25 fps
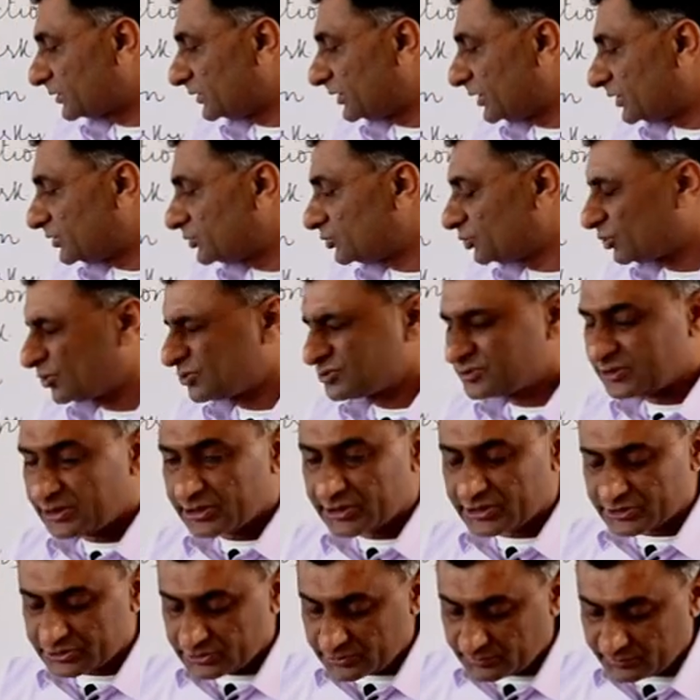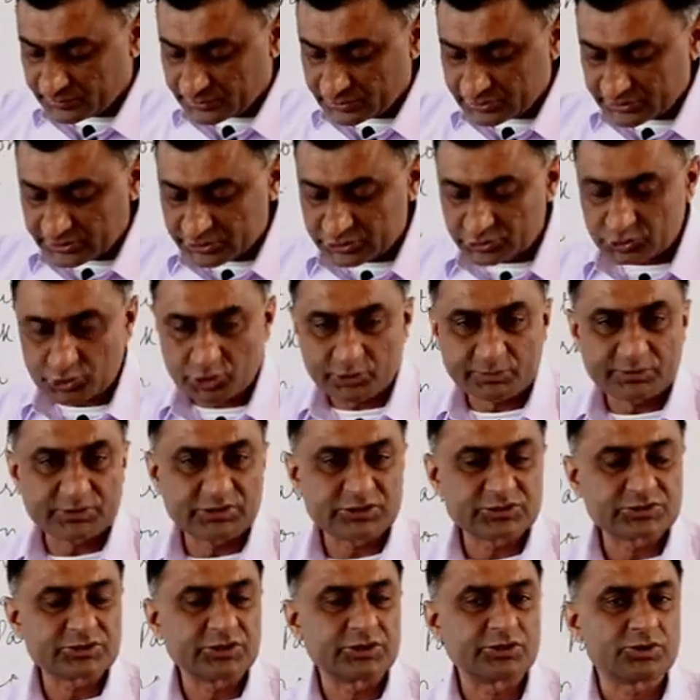Then Eurocentrism means that Europe
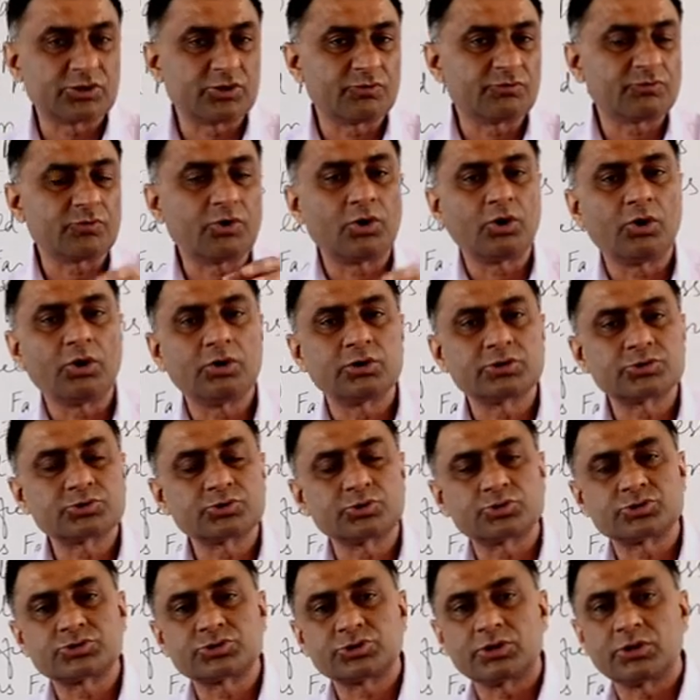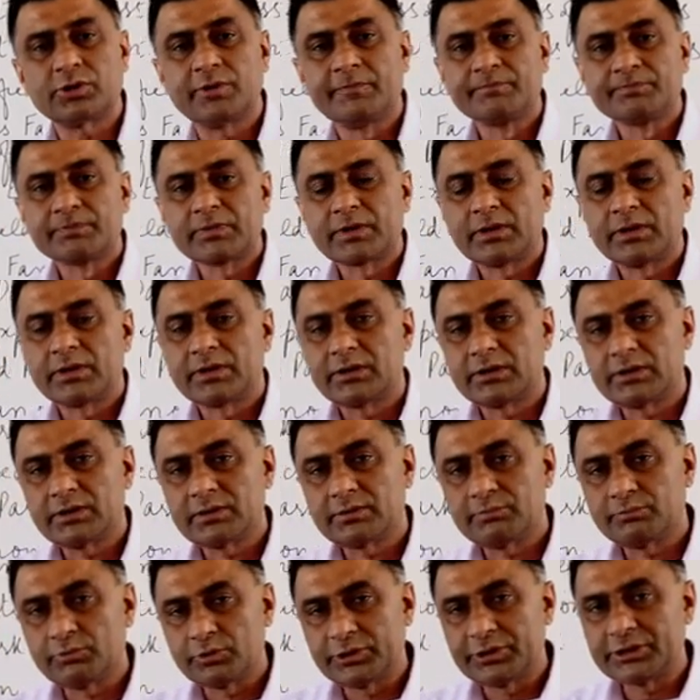is the center of all social
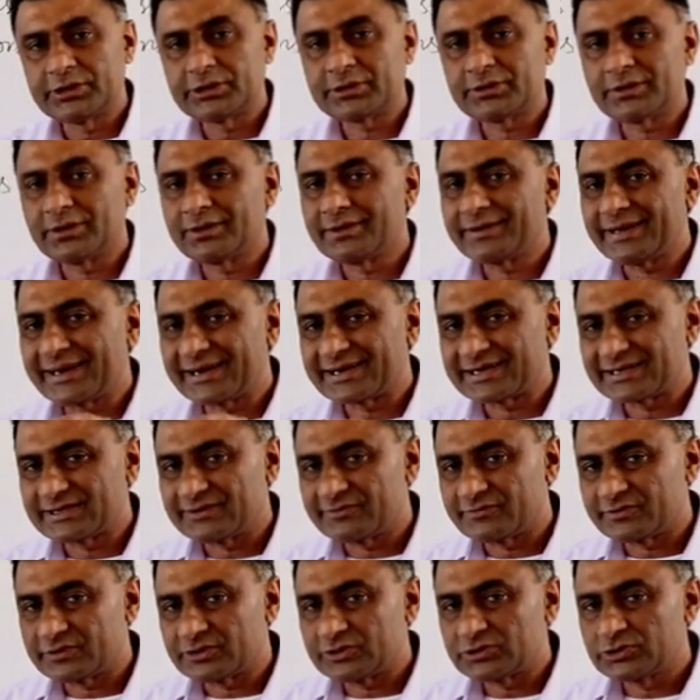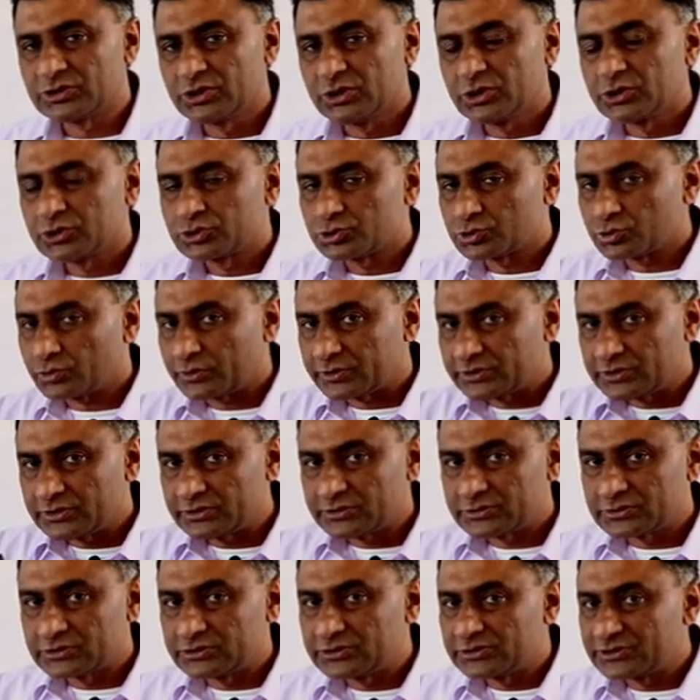political activities. So
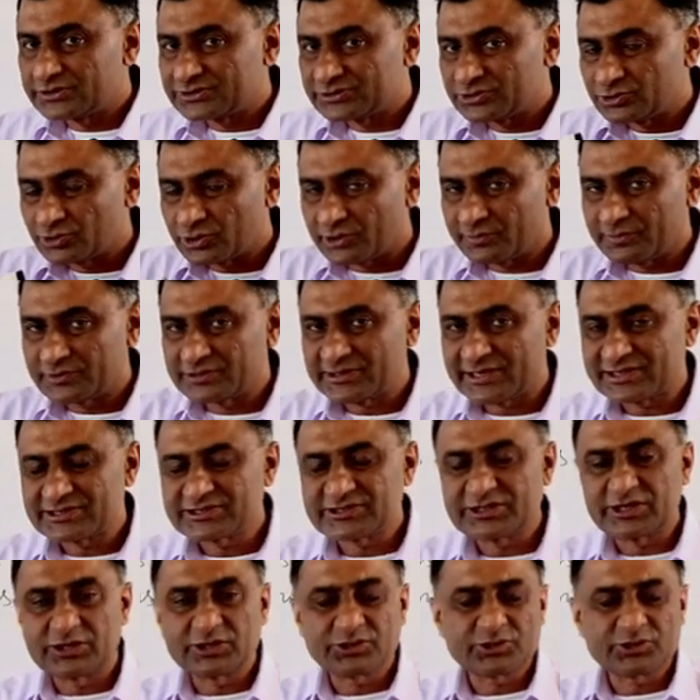this Europe is a